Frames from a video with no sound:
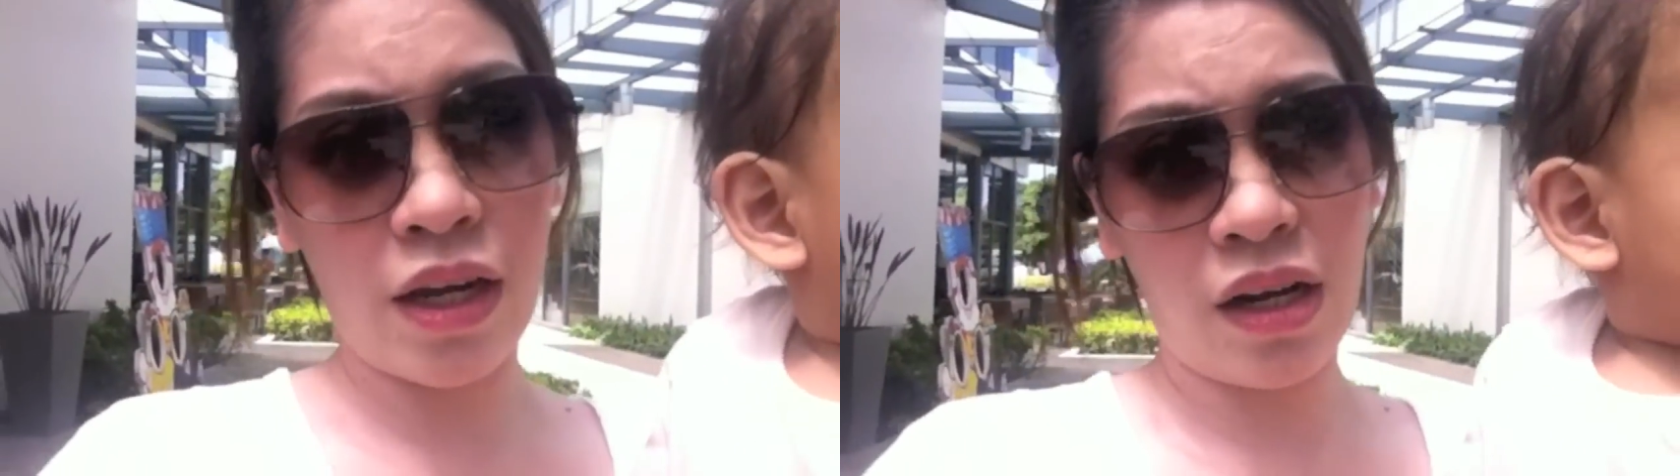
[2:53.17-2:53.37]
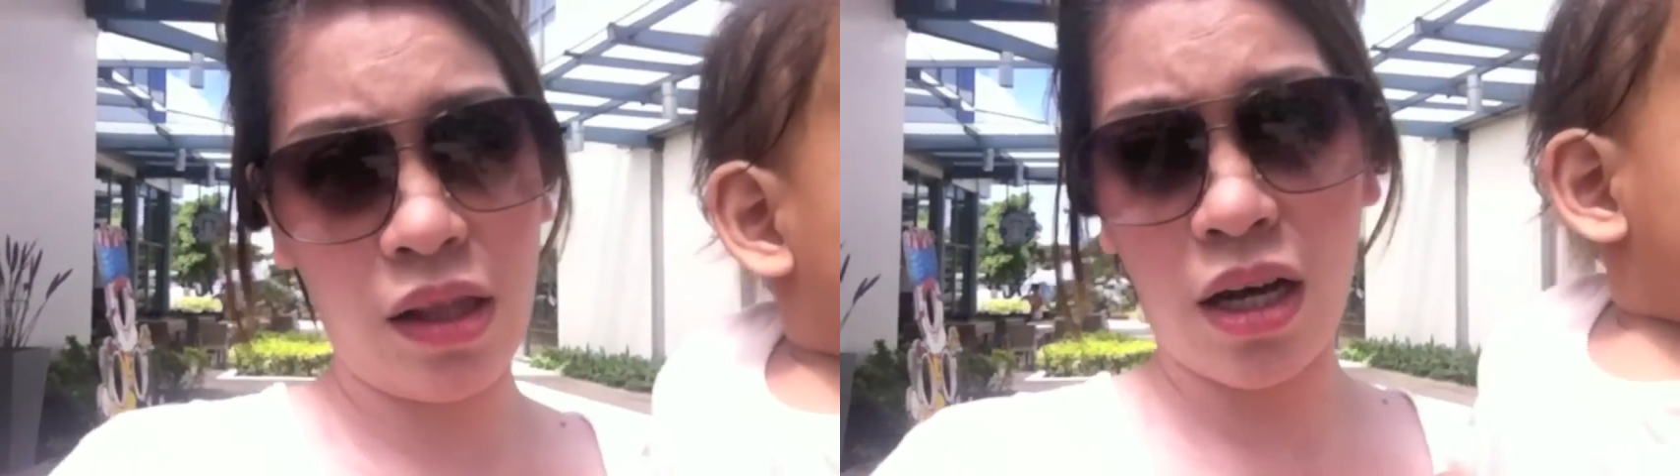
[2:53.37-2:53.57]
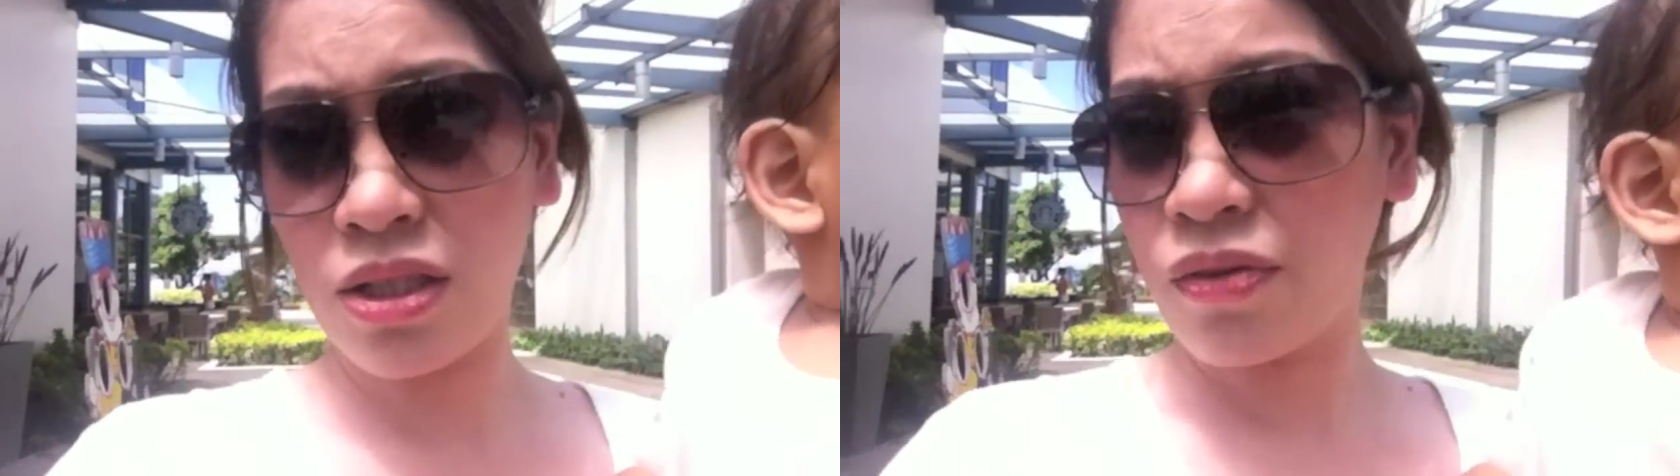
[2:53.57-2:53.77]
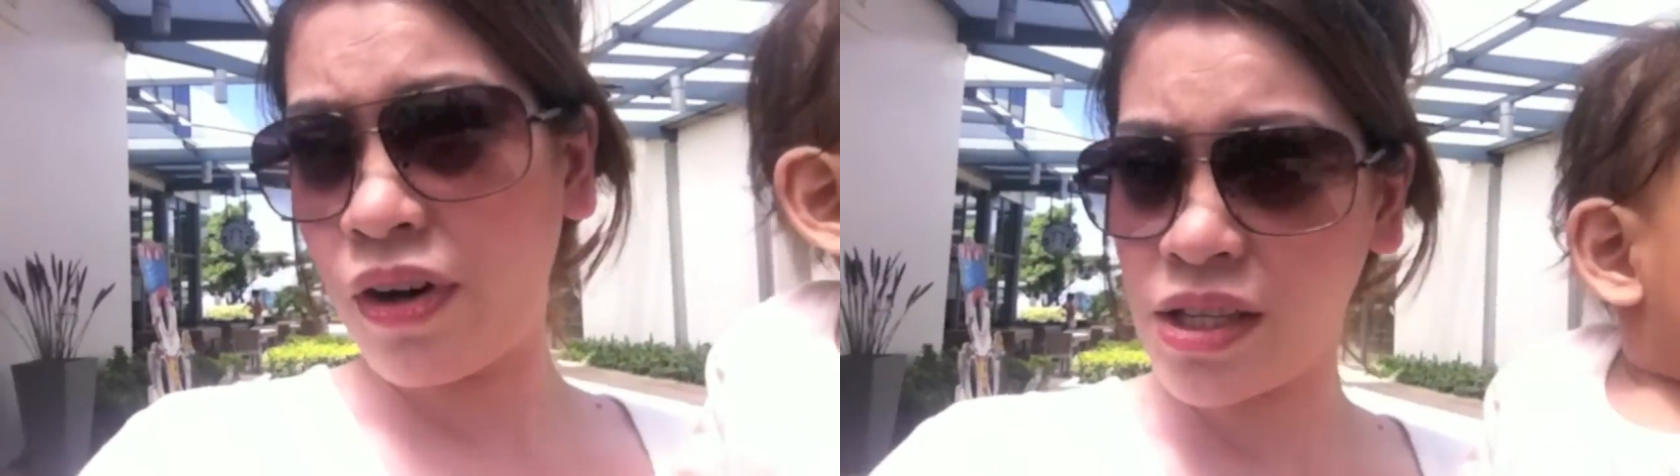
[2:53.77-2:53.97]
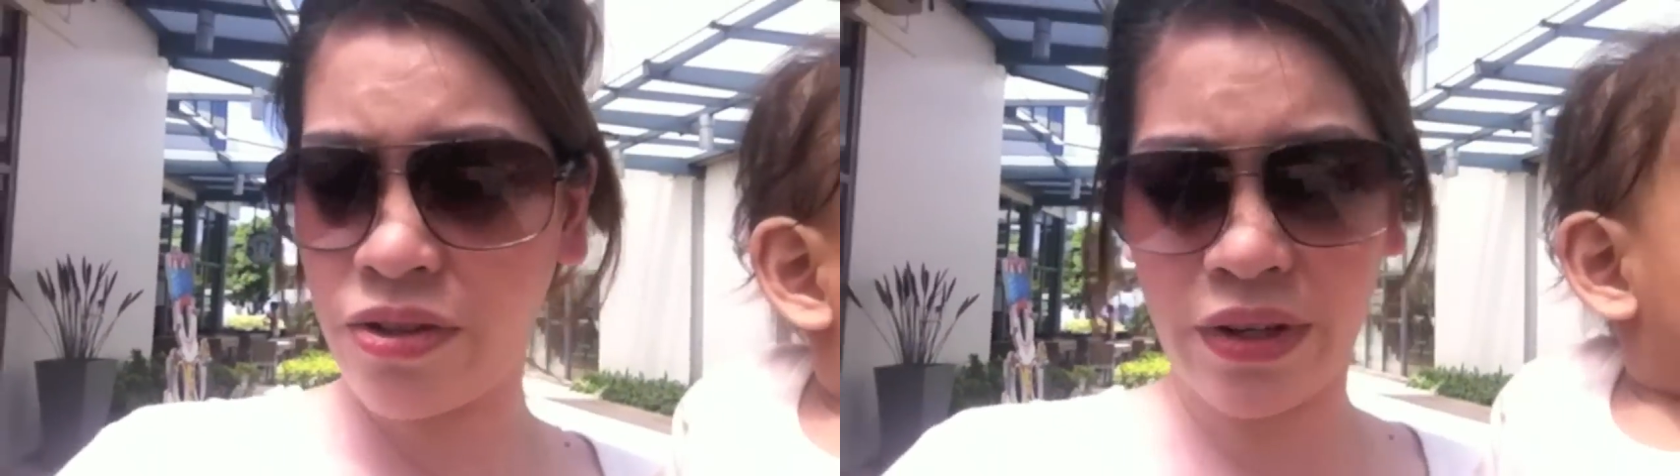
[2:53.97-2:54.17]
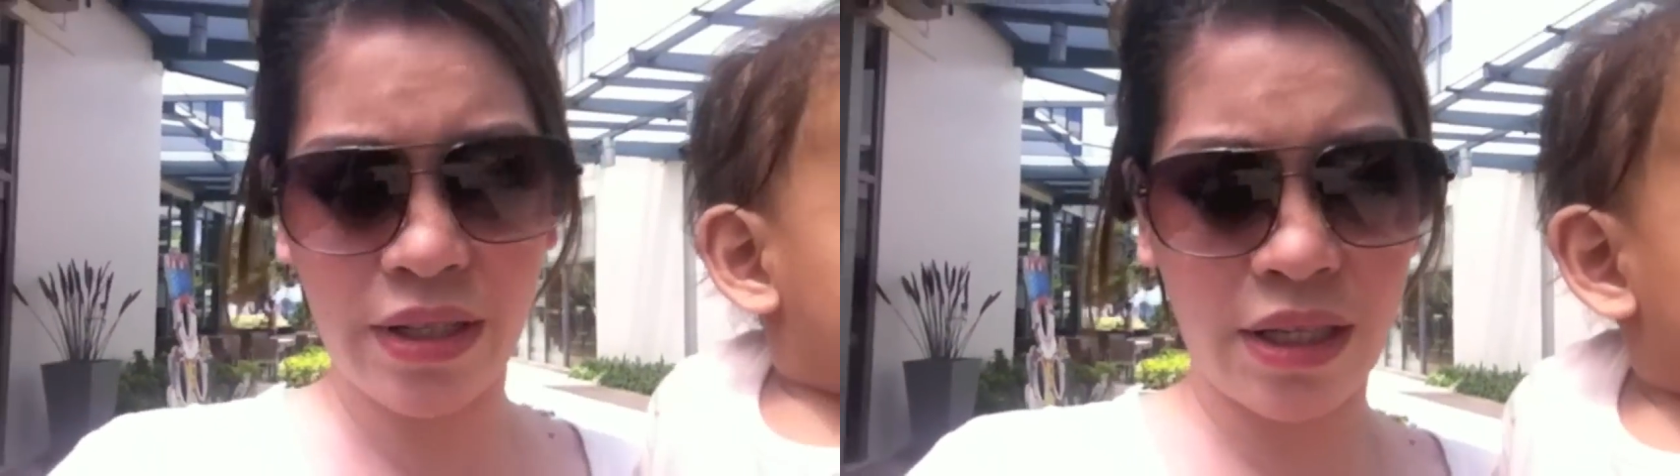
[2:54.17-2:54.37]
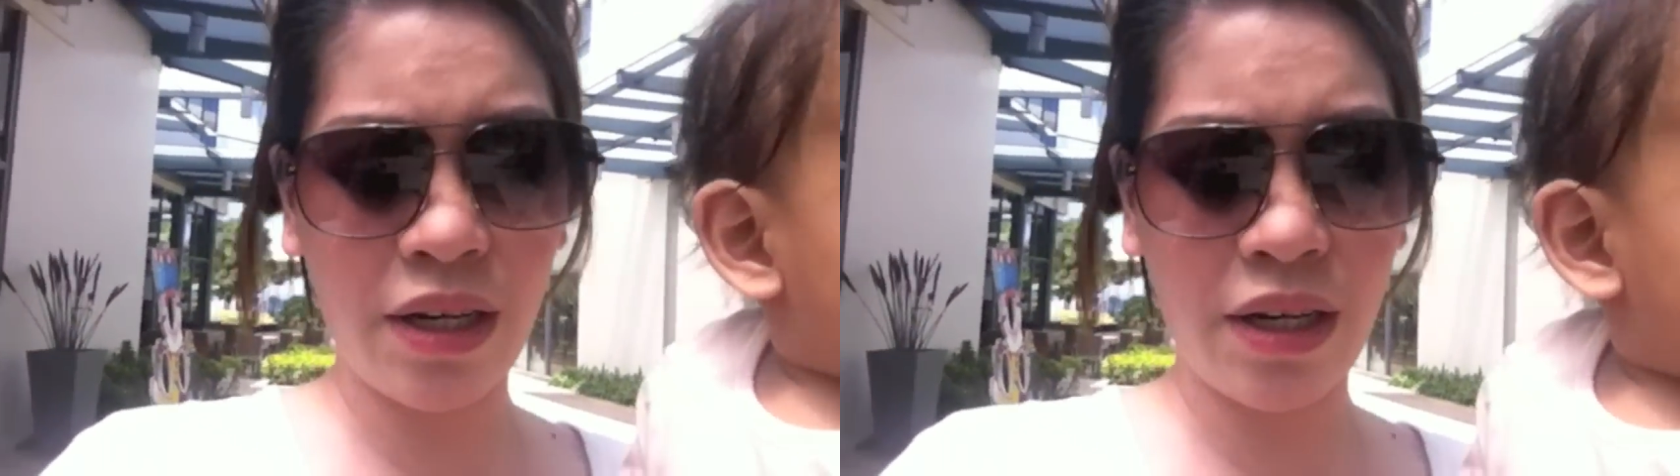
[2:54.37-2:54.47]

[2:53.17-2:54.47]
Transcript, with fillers: there are lots of restaurants